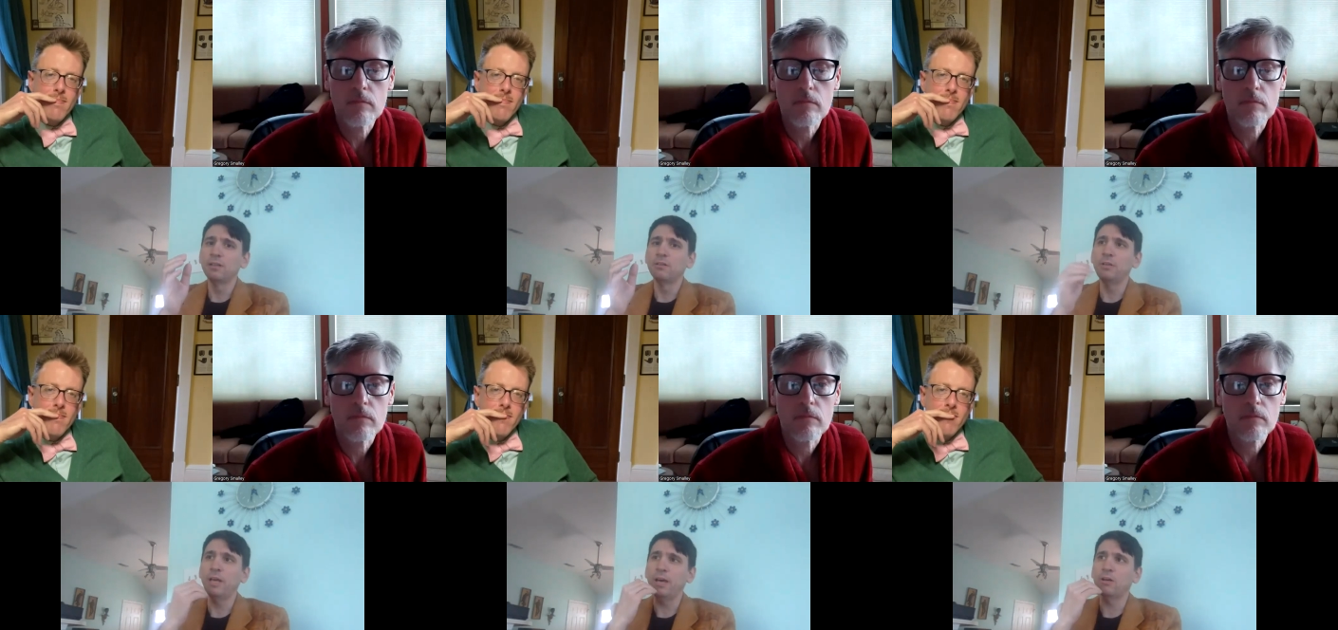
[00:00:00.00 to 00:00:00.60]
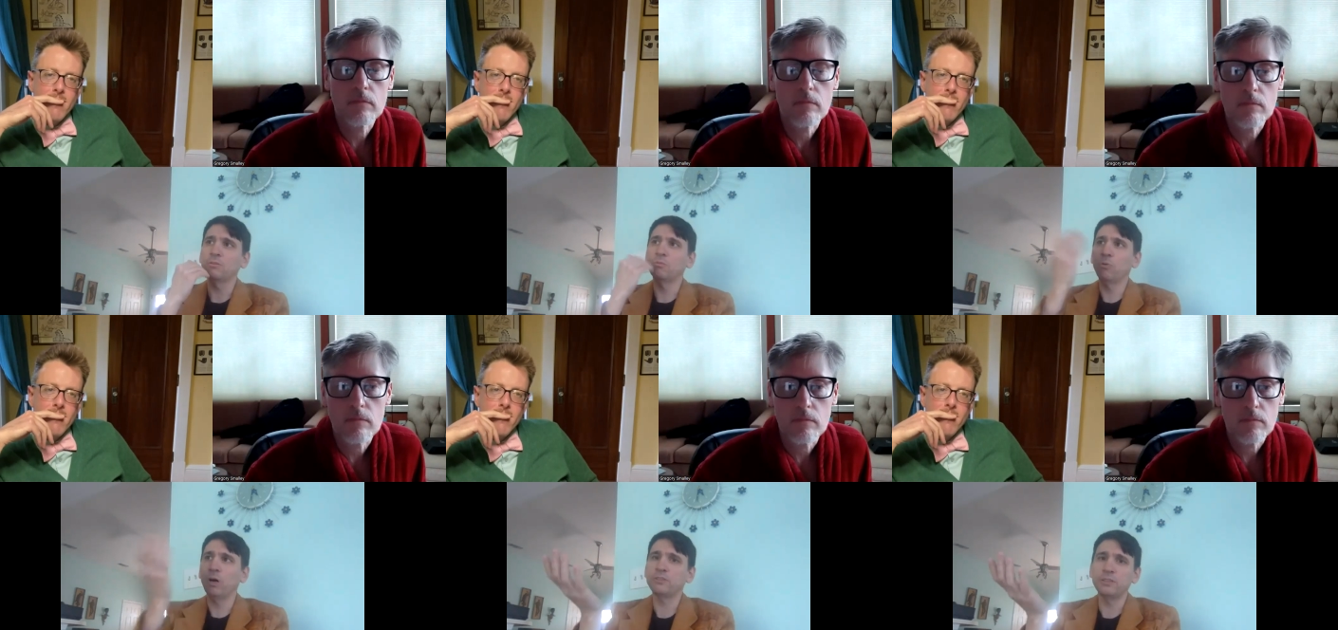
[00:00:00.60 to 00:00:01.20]
Speaker 1: now
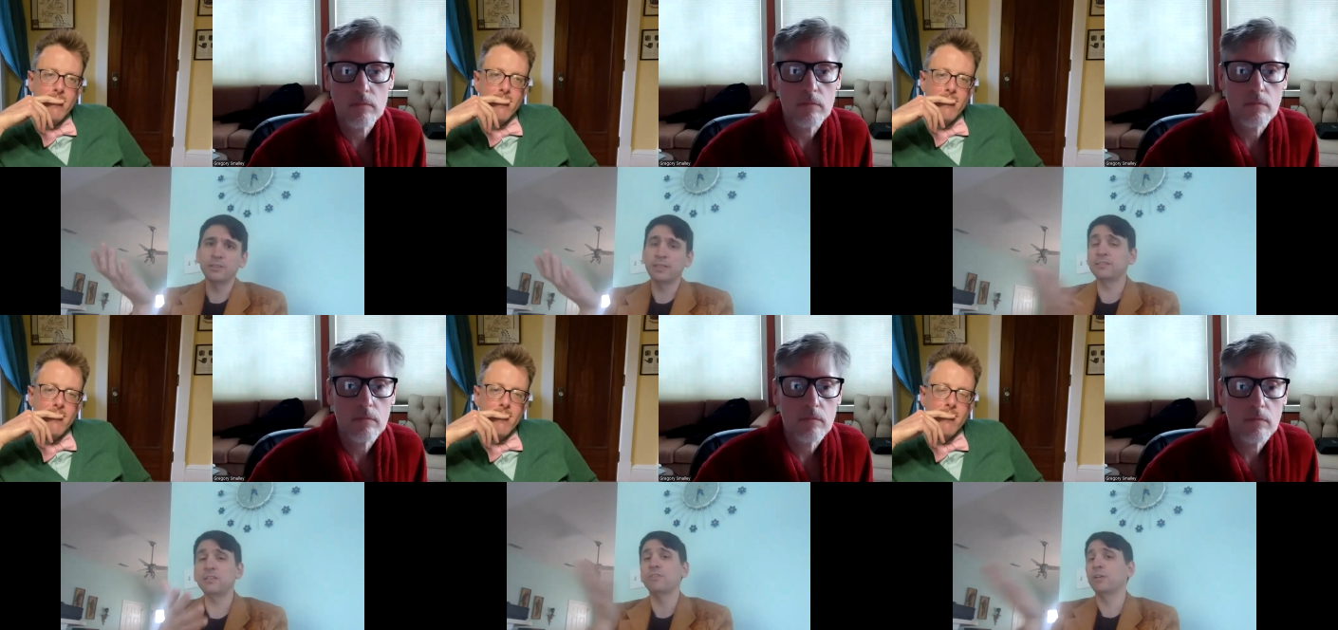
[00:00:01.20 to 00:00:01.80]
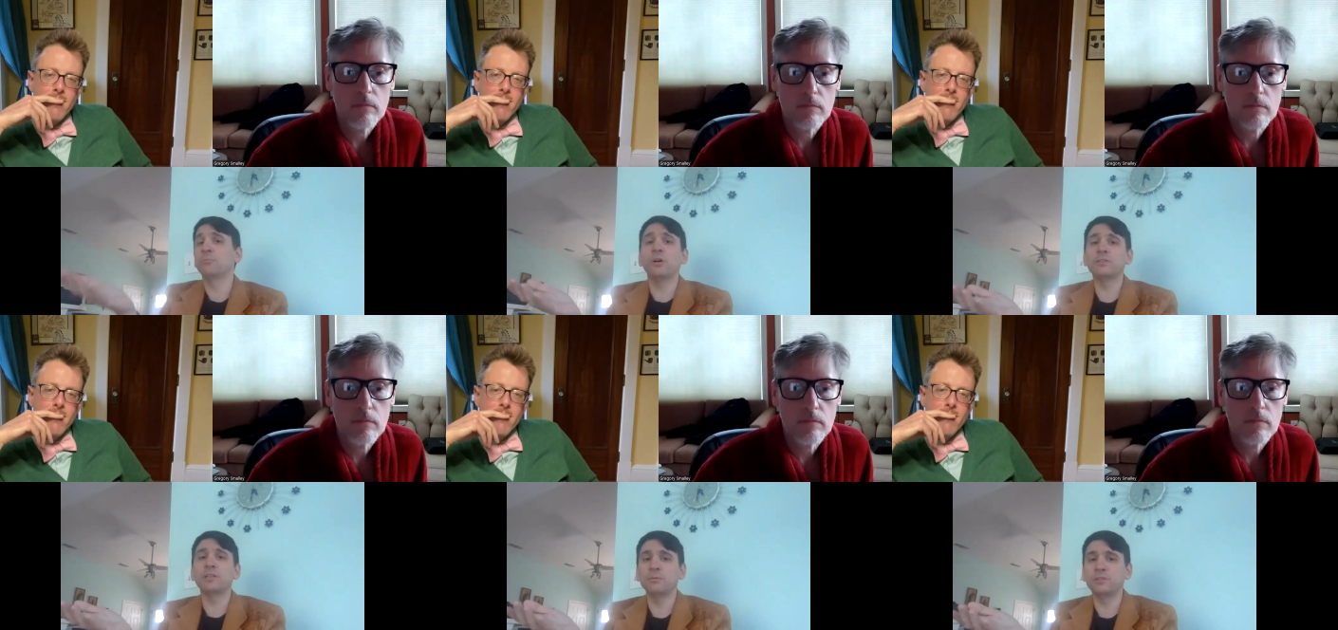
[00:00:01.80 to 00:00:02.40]
watching like stuff like
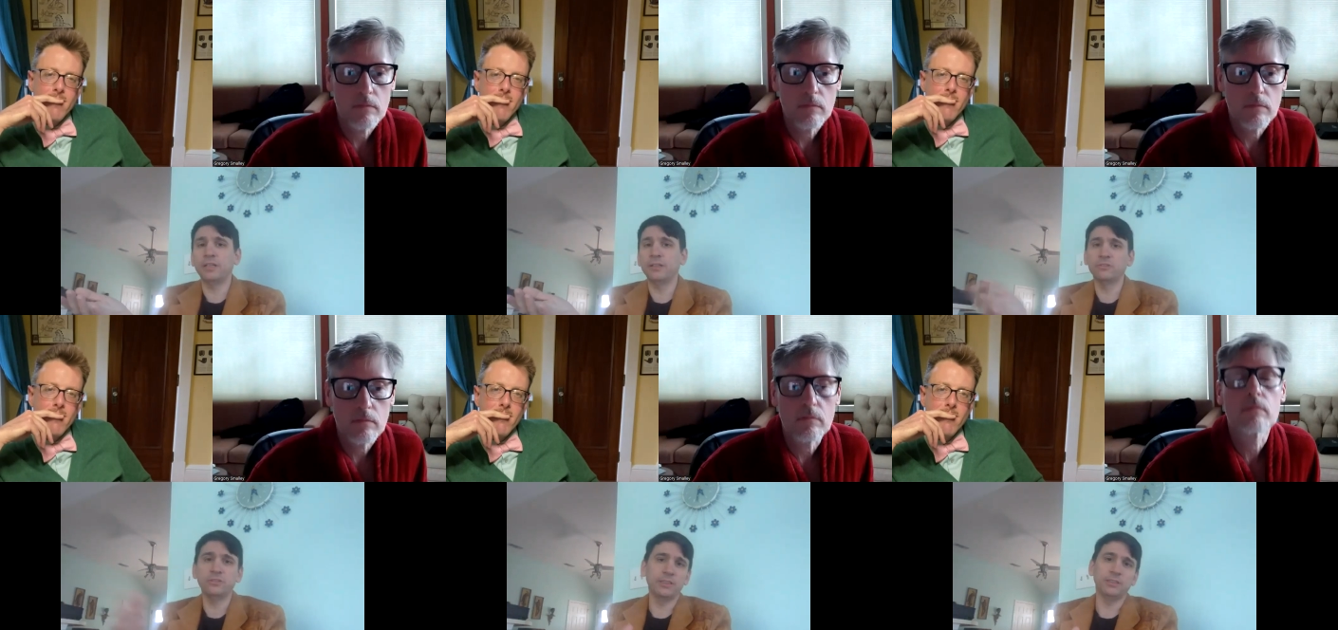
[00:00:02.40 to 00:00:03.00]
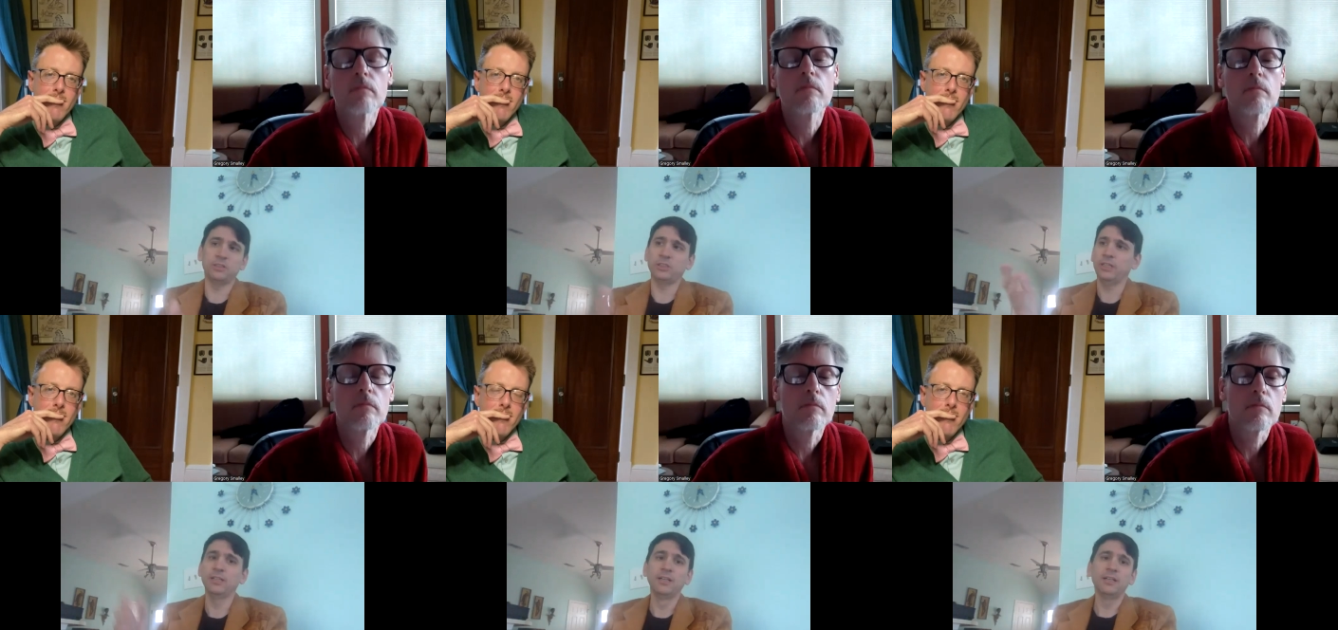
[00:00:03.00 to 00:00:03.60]
Paul Thomas Anderson and
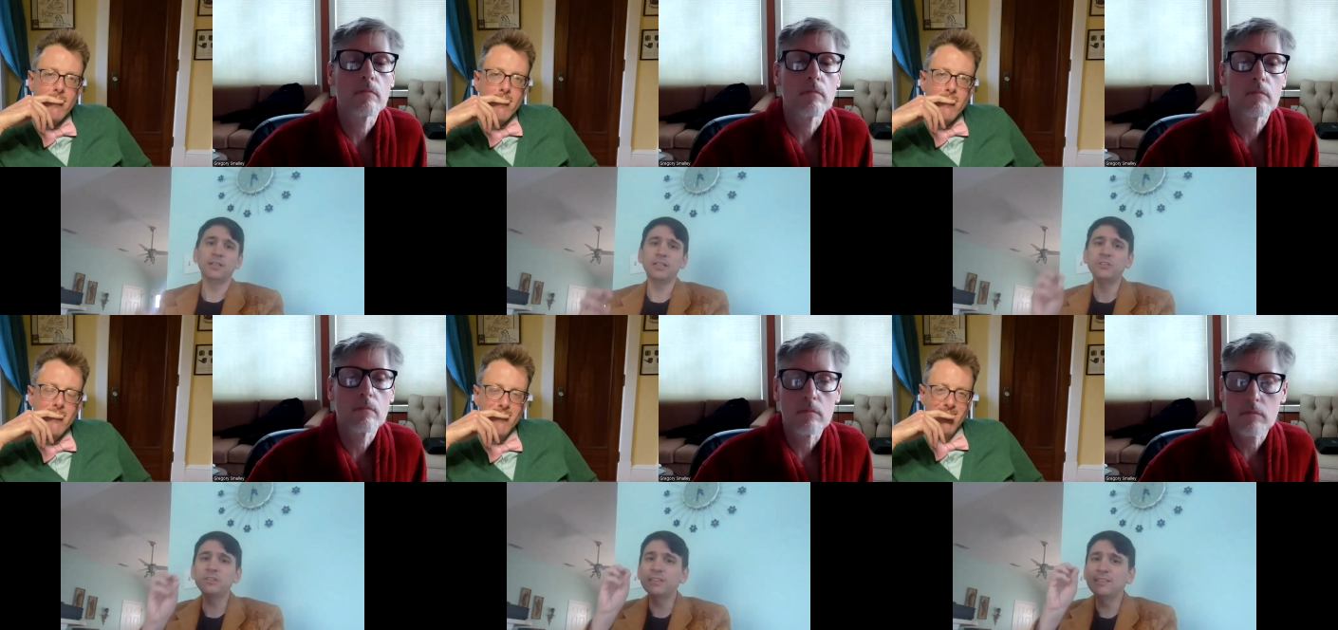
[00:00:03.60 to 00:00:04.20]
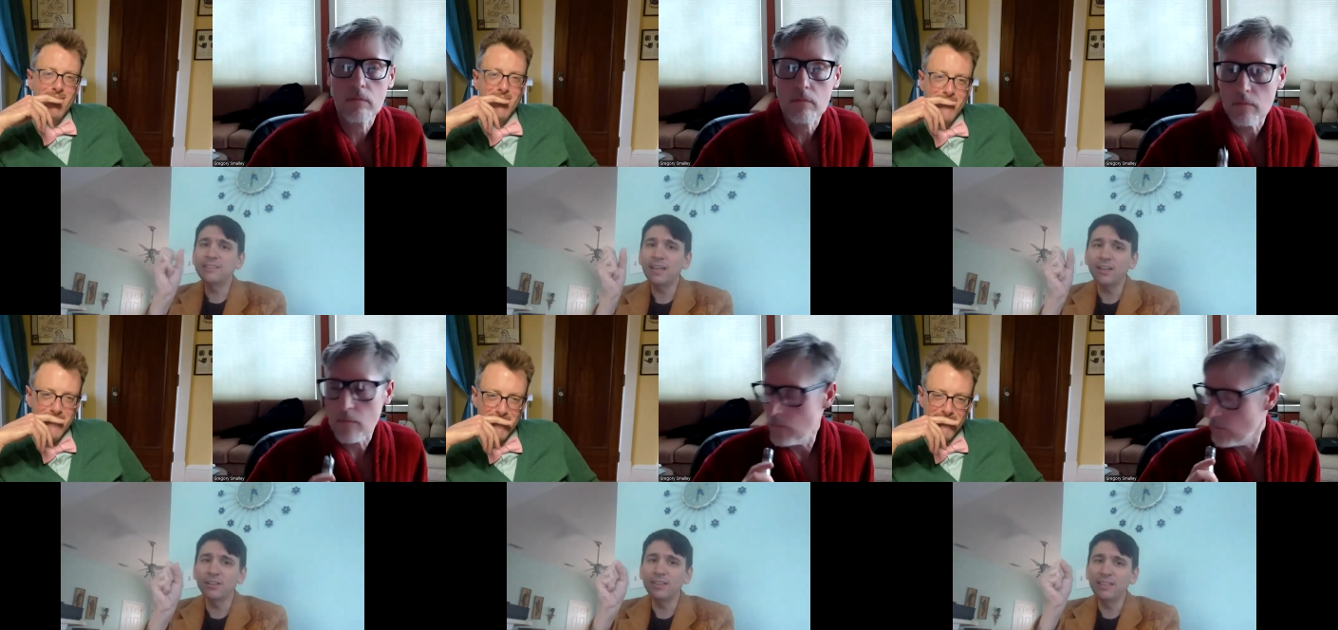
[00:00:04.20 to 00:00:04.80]
shit. Like you can mm-hmm.
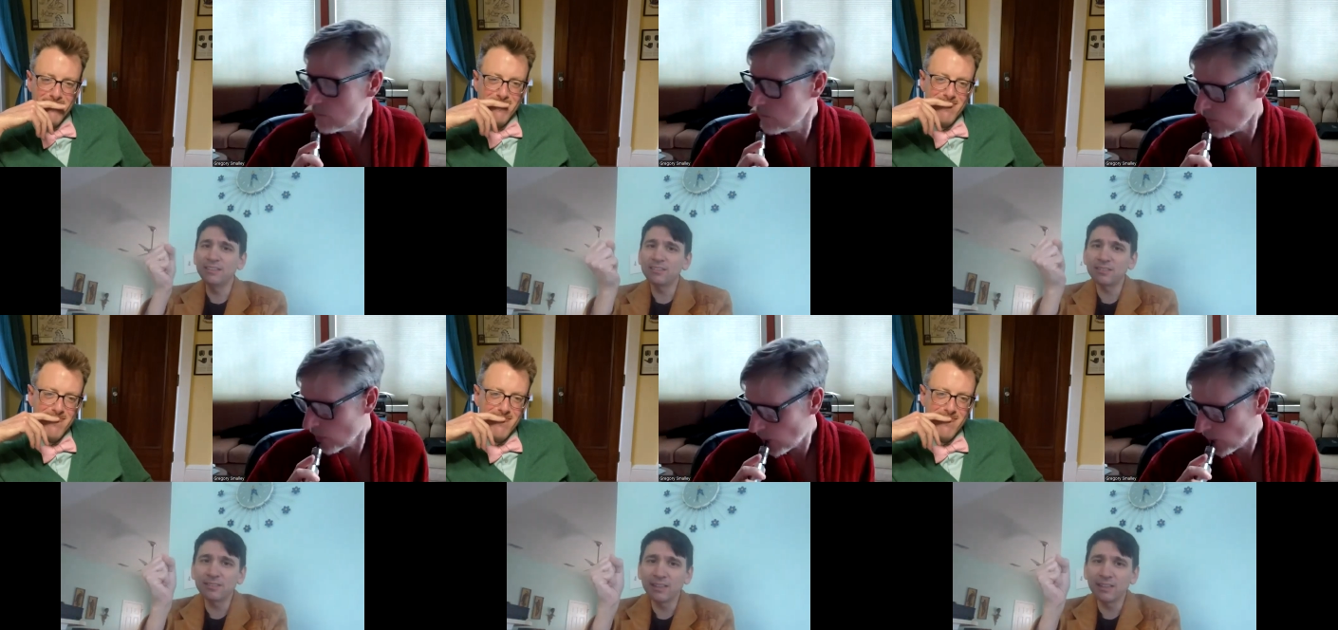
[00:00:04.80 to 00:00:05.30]
tell he is